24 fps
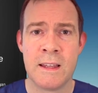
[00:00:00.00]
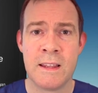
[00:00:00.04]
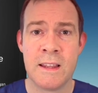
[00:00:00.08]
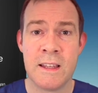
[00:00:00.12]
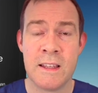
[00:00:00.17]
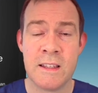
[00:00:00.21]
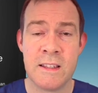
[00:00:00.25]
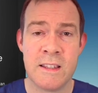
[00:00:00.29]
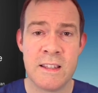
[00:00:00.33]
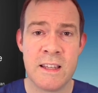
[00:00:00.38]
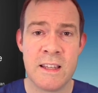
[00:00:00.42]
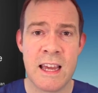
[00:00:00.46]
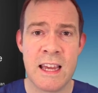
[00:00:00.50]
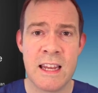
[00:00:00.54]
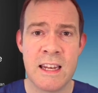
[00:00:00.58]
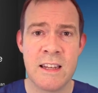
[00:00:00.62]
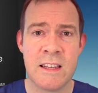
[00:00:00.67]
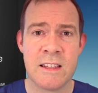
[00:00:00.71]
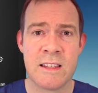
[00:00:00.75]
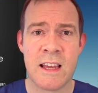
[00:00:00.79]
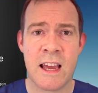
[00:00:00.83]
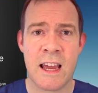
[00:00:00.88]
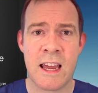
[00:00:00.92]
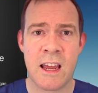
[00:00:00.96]
The XEN
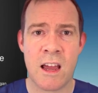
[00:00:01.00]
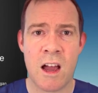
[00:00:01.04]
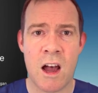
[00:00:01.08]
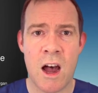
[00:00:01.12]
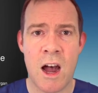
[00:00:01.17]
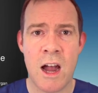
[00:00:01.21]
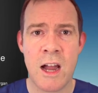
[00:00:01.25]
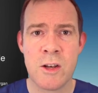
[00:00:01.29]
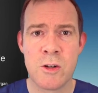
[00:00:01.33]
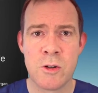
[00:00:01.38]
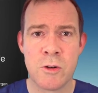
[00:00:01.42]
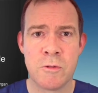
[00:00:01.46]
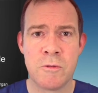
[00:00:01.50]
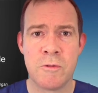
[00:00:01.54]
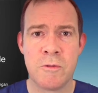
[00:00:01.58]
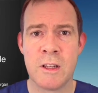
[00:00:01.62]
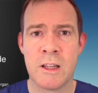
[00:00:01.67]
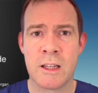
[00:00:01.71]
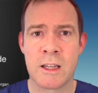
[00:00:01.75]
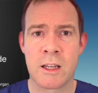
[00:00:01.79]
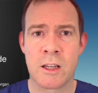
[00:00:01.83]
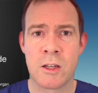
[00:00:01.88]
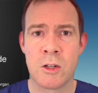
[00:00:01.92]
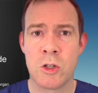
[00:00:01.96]
is a
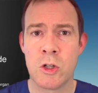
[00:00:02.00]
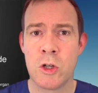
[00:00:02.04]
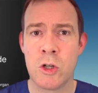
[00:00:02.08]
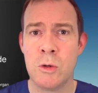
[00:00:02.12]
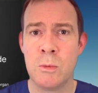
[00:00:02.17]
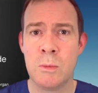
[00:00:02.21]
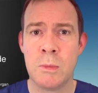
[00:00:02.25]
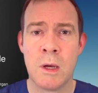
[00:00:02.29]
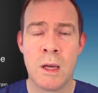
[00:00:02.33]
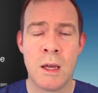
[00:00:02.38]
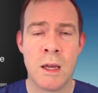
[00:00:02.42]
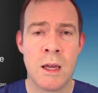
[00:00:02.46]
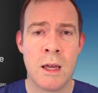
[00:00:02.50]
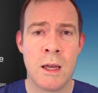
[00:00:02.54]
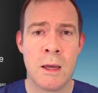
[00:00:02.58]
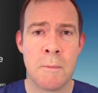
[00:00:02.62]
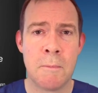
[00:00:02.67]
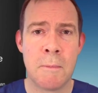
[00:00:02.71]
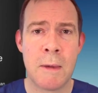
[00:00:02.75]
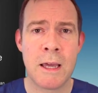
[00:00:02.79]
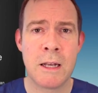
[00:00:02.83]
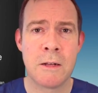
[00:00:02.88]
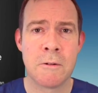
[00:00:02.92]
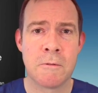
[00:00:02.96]
hydrophilic tube
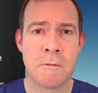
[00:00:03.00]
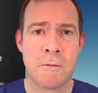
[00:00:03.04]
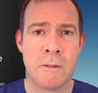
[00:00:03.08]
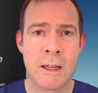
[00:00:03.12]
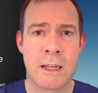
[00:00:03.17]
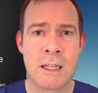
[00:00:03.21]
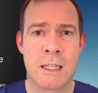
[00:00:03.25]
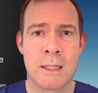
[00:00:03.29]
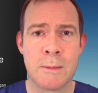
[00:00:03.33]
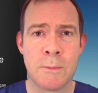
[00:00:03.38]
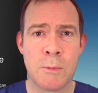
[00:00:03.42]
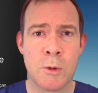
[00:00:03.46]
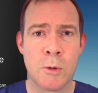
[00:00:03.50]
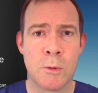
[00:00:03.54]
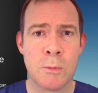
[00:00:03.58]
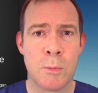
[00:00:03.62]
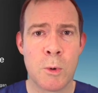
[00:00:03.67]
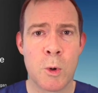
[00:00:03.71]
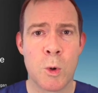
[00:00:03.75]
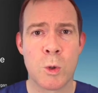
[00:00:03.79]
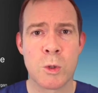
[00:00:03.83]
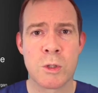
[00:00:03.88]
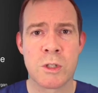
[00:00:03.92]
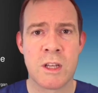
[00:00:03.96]
made of flexible
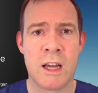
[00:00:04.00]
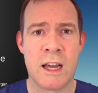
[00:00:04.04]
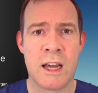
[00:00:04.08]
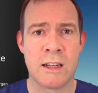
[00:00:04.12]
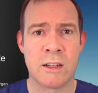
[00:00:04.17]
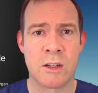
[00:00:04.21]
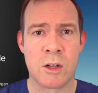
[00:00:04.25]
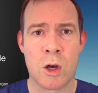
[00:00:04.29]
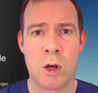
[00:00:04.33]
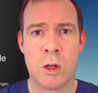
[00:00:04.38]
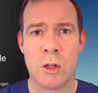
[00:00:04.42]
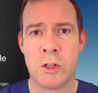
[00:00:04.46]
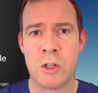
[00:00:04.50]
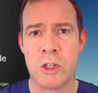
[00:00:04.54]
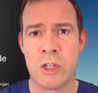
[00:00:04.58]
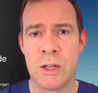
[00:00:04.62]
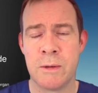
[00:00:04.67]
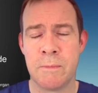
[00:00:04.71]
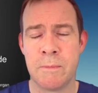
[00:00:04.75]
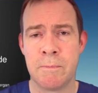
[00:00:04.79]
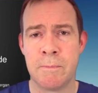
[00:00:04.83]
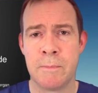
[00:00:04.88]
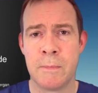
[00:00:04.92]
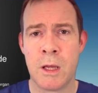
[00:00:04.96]
porcine
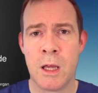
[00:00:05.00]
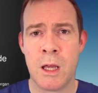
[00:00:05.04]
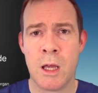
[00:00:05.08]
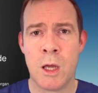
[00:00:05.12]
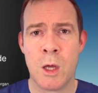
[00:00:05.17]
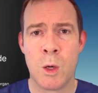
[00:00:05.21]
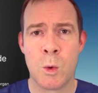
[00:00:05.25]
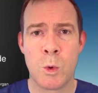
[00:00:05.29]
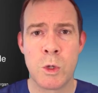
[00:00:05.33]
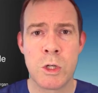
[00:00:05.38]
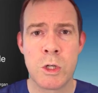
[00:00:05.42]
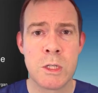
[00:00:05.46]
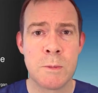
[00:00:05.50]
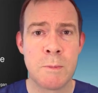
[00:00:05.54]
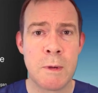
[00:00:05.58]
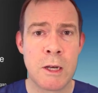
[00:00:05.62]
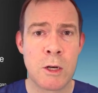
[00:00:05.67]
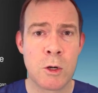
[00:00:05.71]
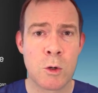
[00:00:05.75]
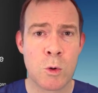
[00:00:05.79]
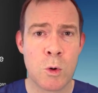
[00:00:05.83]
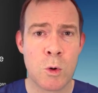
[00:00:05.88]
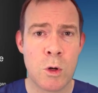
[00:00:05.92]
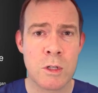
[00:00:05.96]
collagen, which has
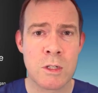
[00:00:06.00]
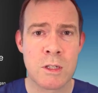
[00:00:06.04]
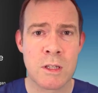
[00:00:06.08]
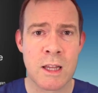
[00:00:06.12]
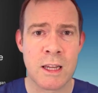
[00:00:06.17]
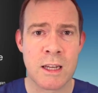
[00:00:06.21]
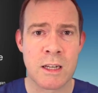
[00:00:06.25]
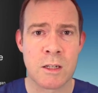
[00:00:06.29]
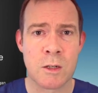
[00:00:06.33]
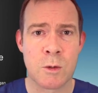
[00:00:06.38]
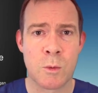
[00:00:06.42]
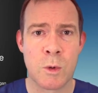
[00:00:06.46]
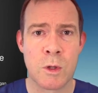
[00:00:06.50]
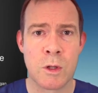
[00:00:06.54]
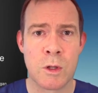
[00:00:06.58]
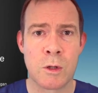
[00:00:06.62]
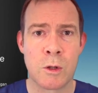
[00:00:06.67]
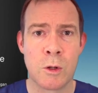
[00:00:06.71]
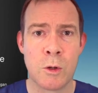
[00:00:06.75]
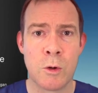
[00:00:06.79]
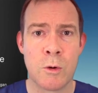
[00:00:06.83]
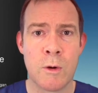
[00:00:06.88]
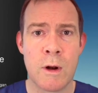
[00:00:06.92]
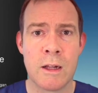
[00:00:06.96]
been cross-linked with
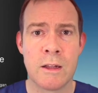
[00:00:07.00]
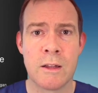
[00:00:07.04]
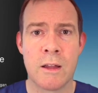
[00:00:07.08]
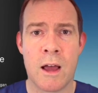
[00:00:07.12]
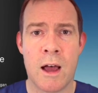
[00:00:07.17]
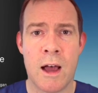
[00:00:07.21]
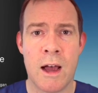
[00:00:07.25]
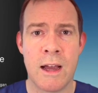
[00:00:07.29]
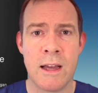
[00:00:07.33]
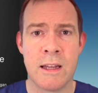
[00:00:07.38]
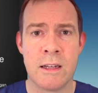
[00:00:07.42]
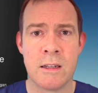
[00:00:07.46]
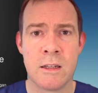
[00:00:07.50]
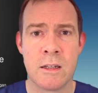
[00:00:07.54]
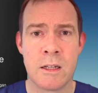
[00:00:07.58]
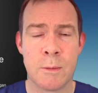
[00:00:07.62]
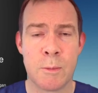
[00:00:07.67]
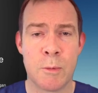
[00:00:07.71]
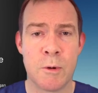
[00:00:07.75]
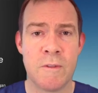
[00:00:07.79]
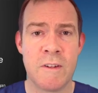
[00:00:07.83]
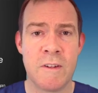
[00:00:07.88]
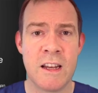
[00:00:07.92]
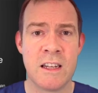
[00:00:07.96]
glutaraldehyde to
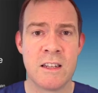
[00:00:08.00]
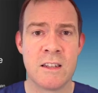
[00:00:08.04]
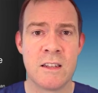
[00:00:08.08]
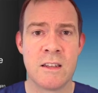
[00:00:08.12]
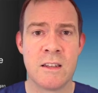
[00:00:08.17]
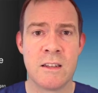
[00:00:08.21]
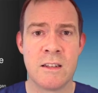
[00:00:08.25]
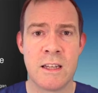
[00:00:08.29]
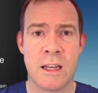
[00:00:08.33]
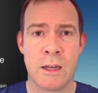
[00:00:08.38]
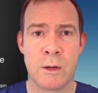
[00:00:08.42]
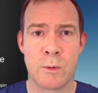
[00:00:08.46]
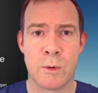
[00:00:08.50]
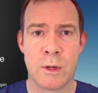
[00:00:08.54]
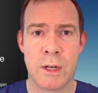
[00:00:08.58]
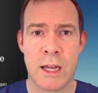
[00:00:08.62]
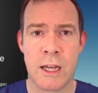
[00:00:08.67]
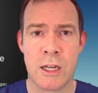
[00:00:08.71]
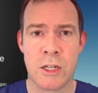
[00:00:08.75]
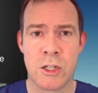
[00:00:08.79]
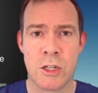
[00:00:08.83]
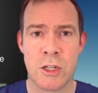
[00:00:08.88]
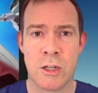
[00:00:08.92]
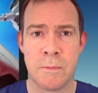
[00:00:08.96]
prevent
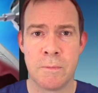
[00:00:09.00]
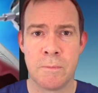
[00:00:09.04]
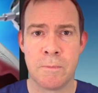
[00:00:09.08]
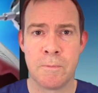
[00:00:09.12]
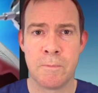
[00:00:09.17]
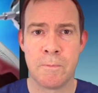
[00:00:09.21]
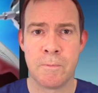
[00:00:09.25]
degradation.